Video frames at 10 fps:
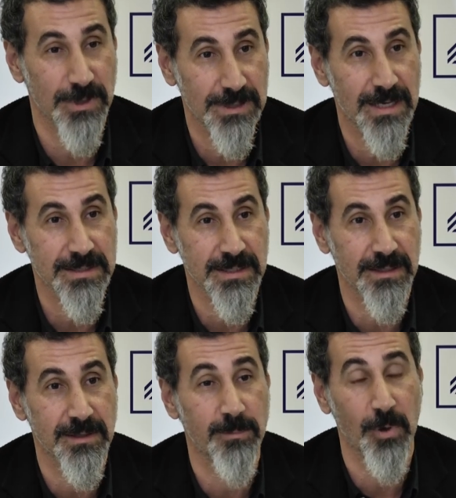
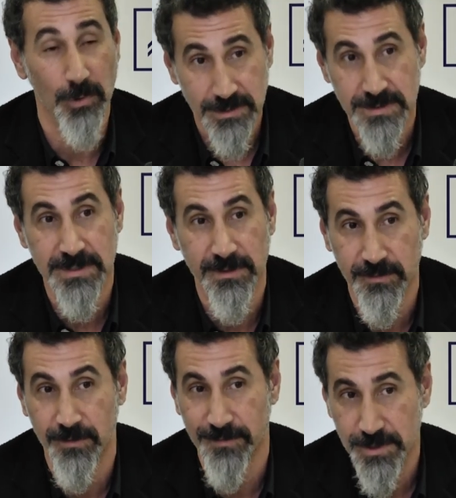realizing the potency of
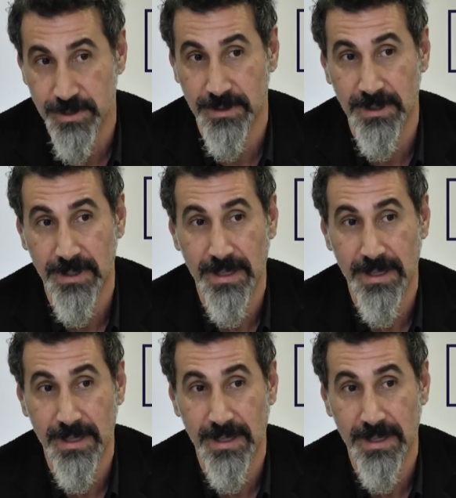your vision